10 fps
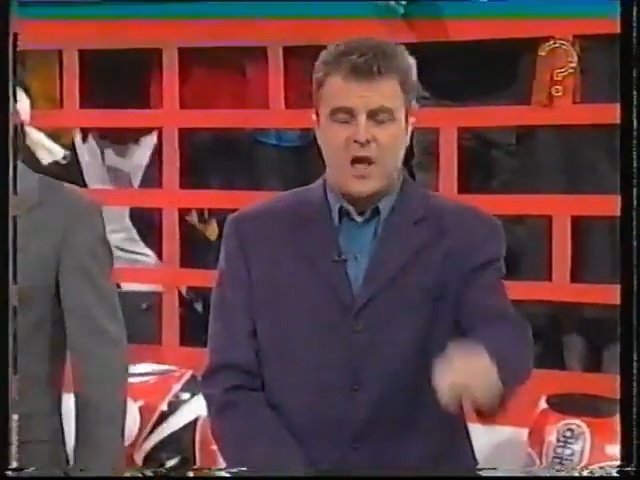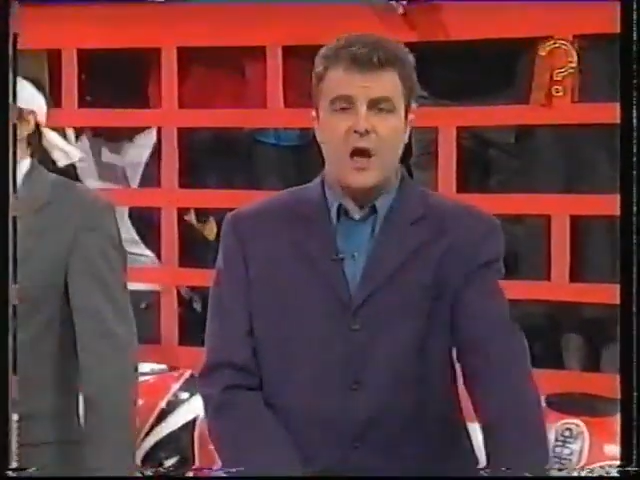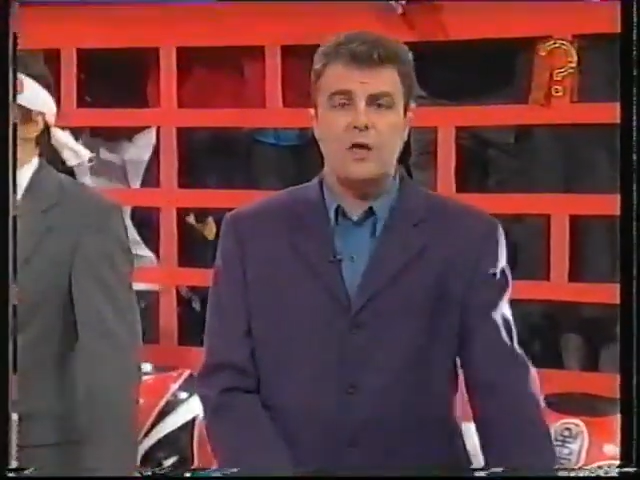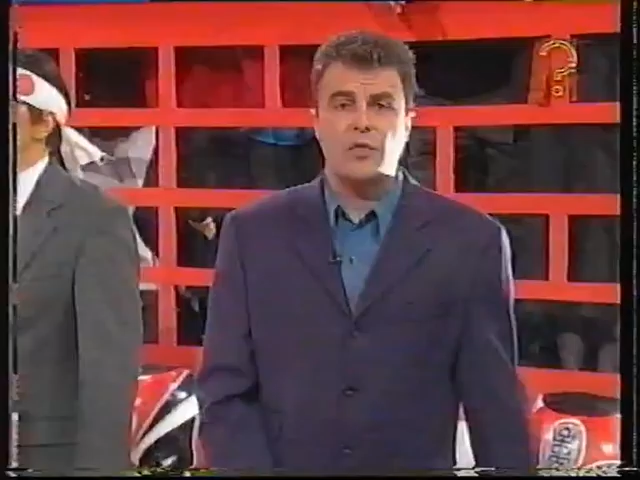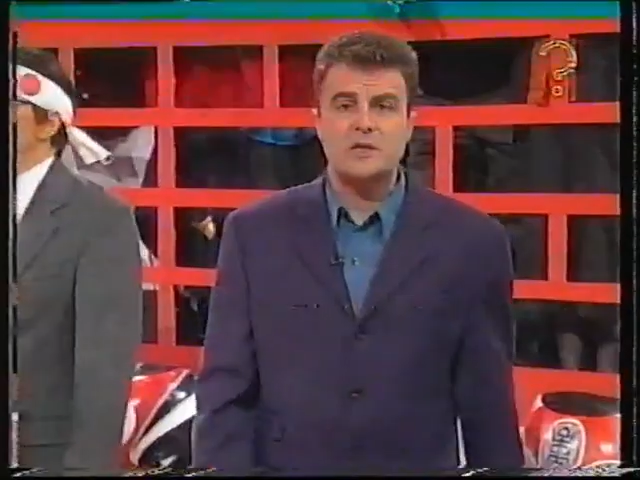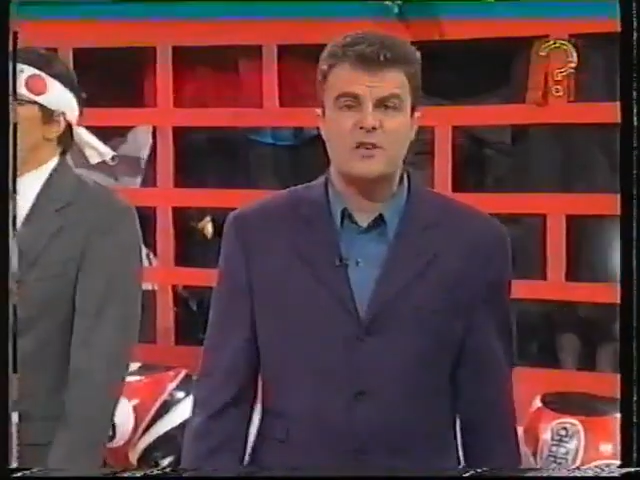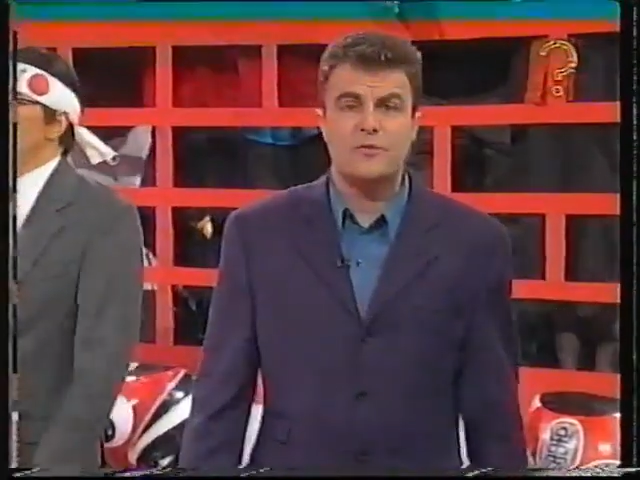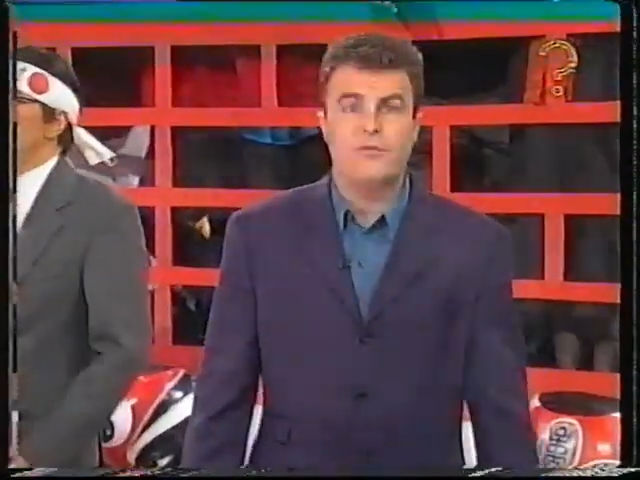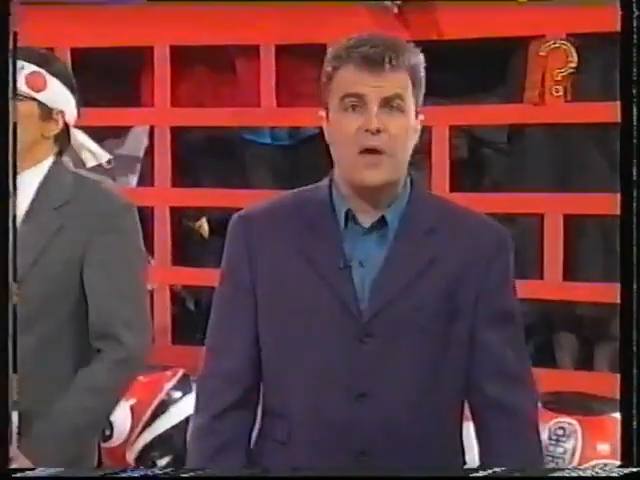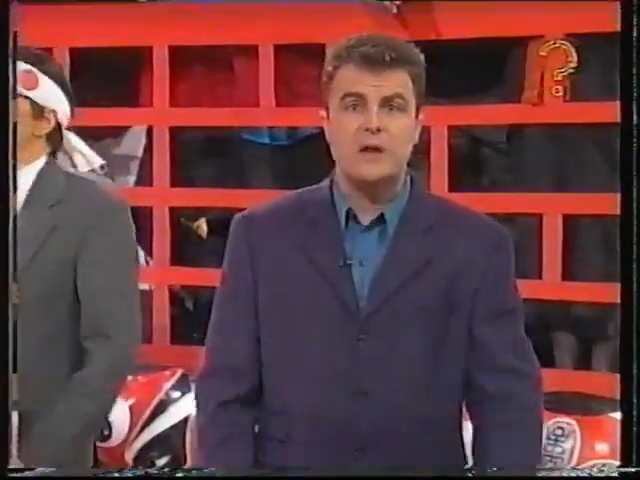at this
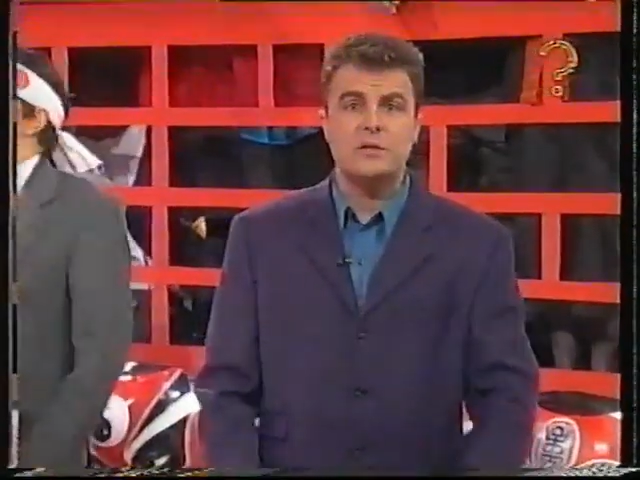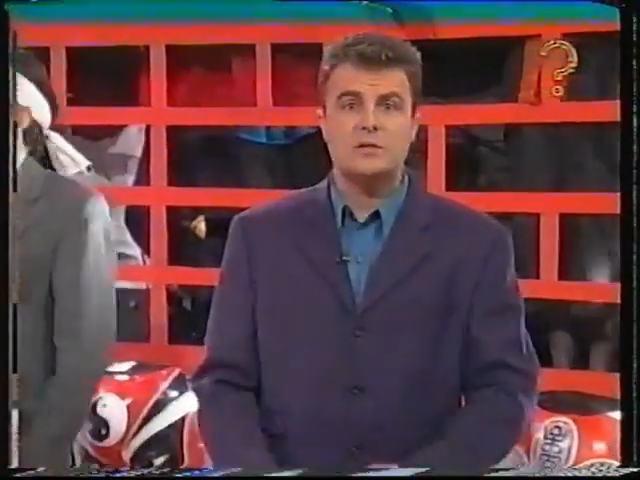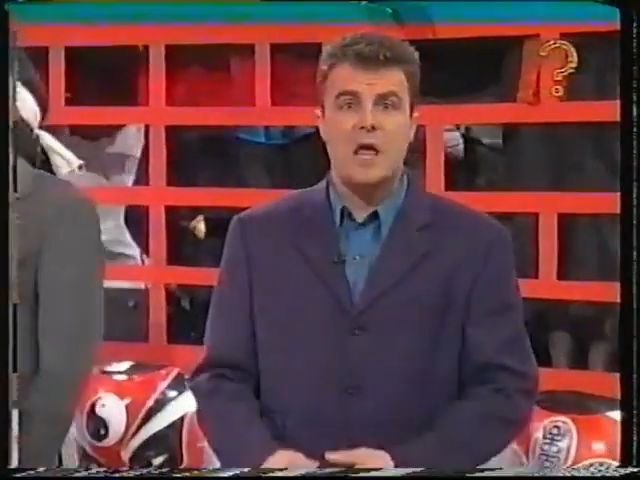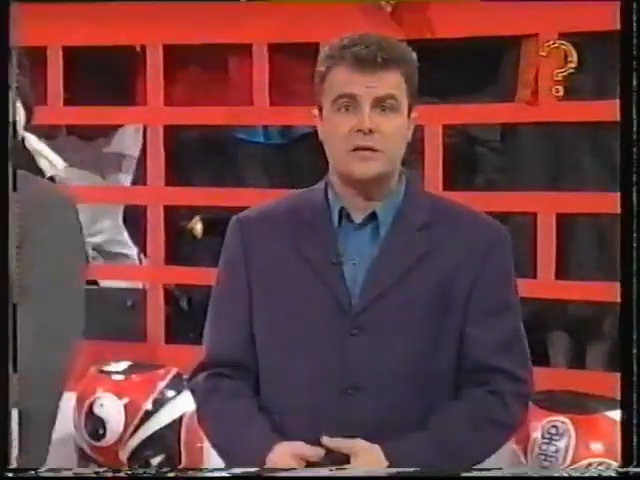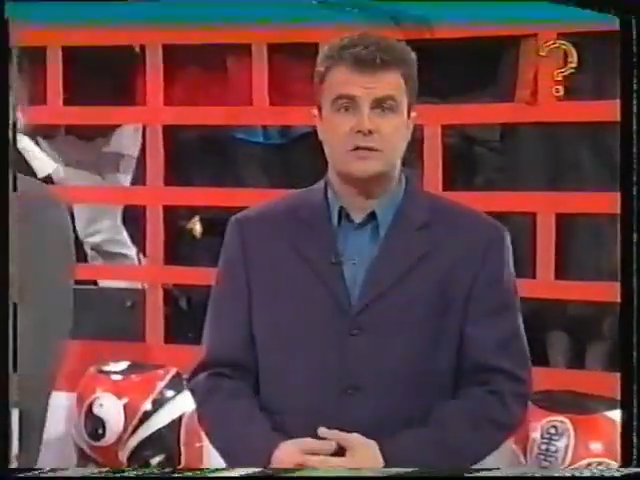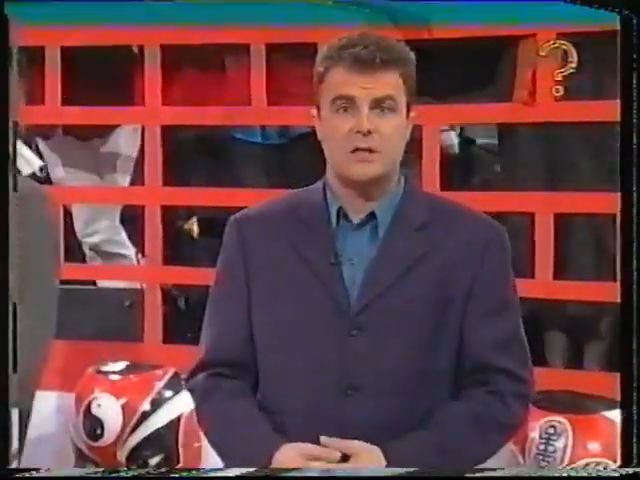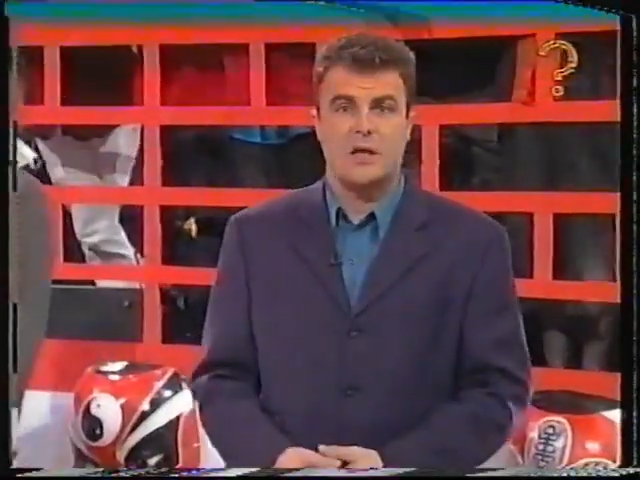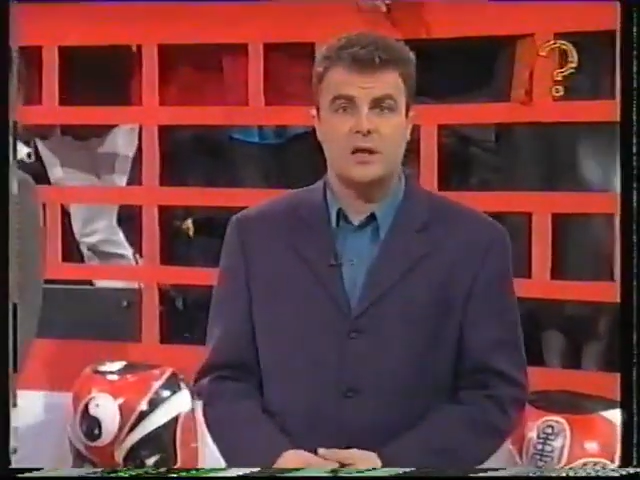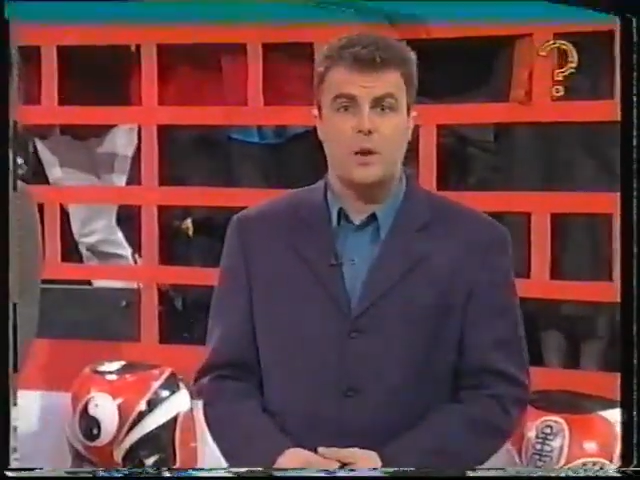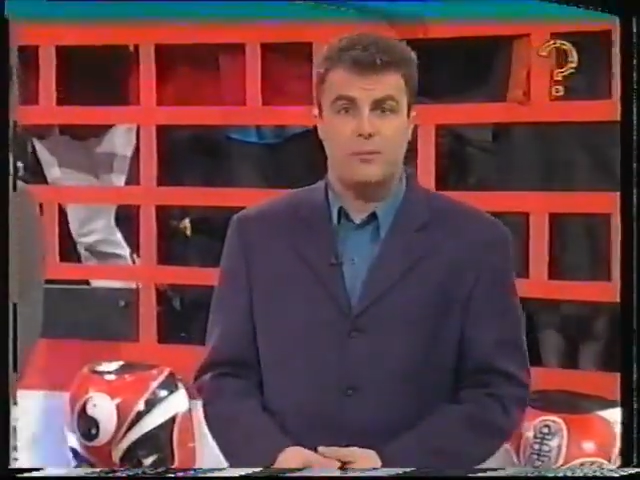
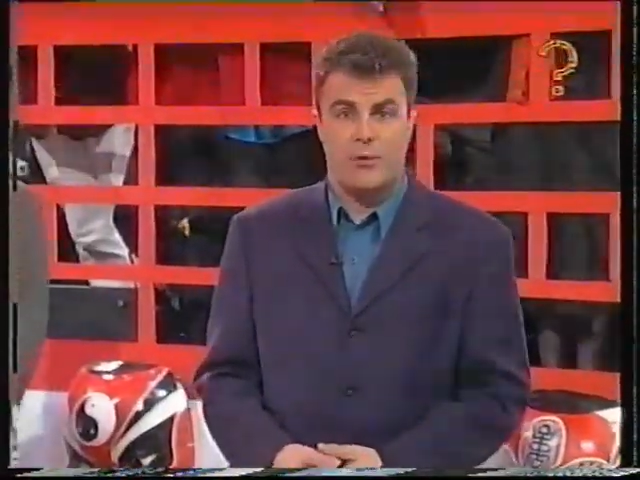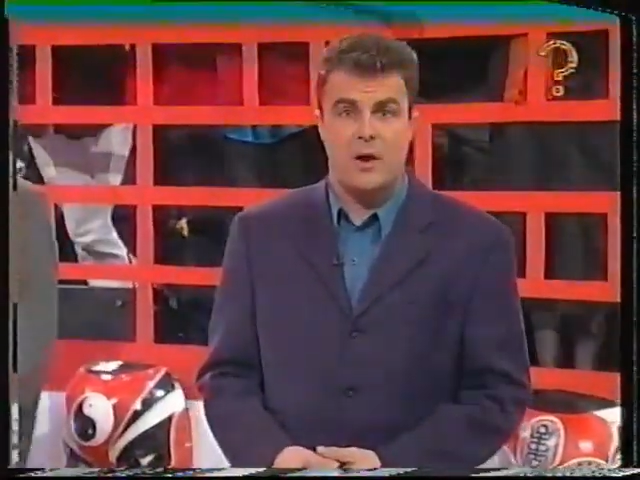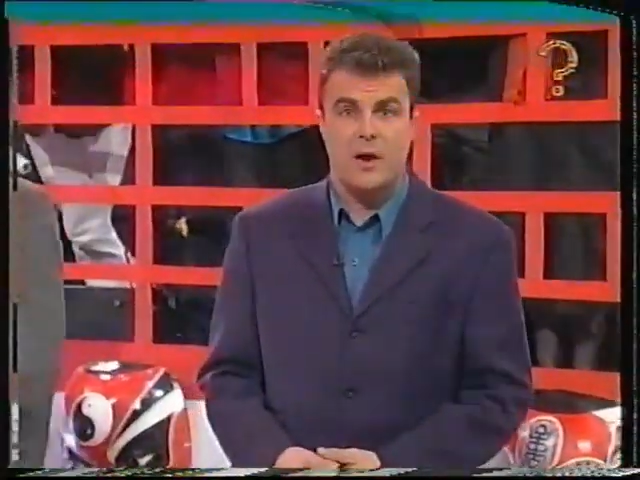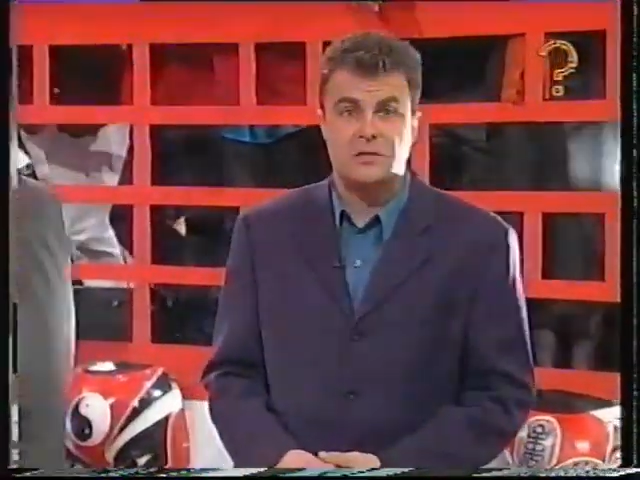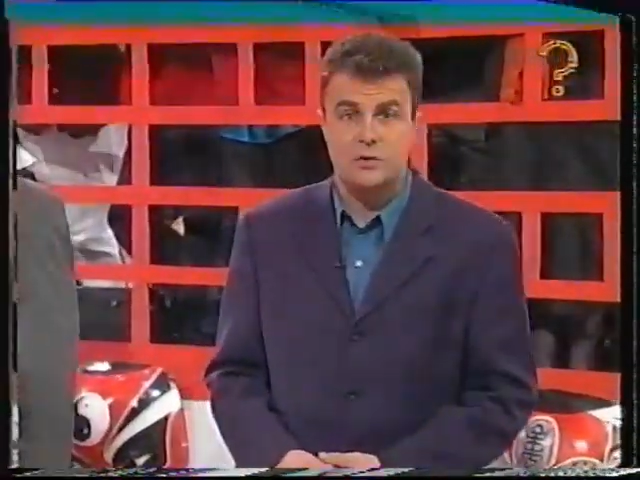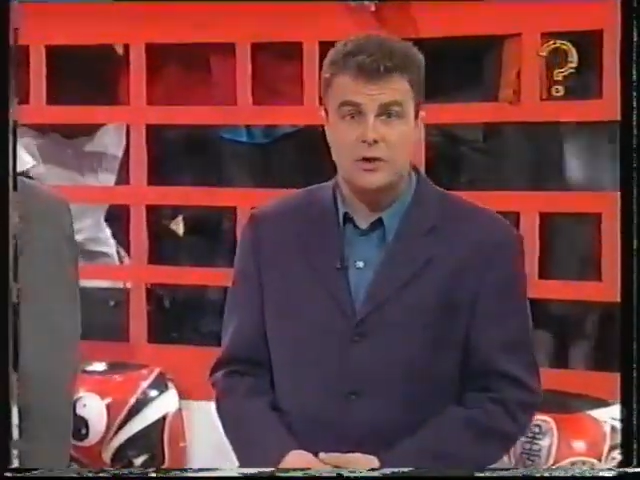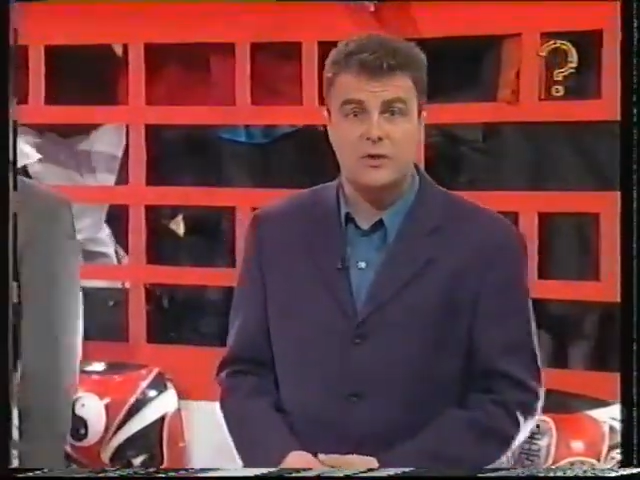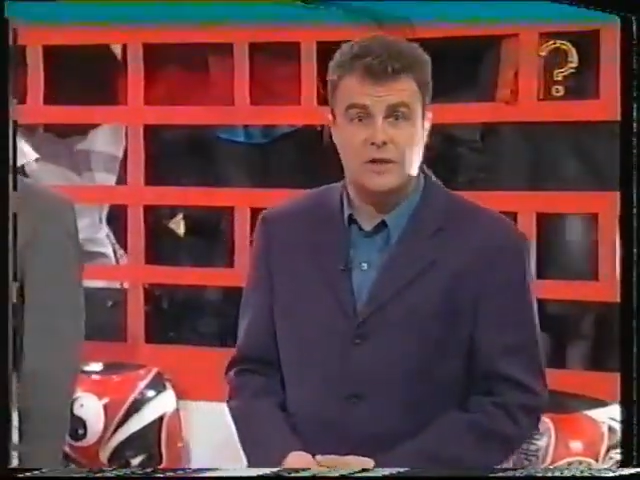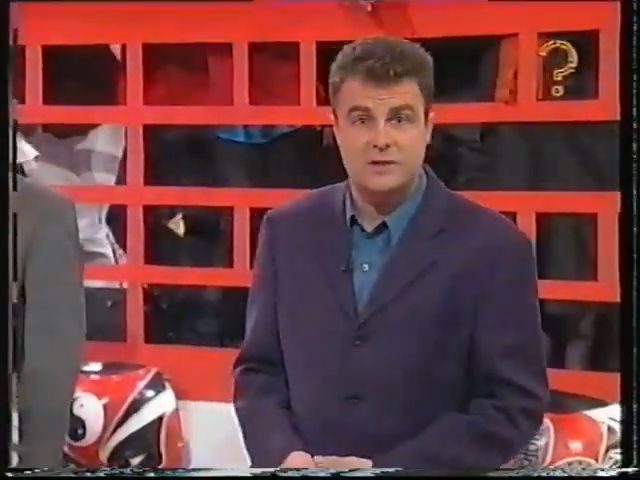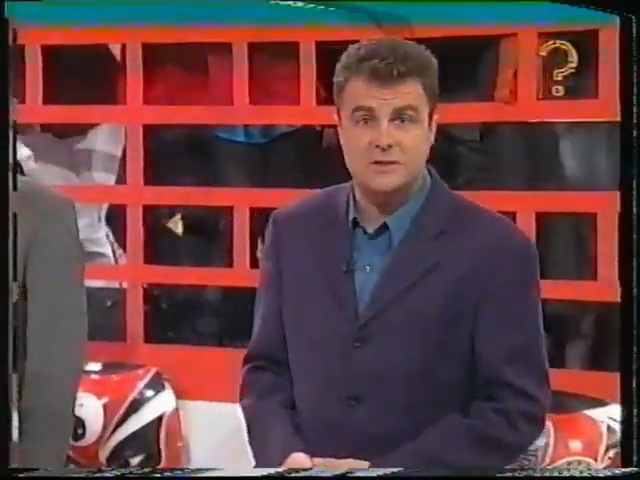fantastic prize. Look at this.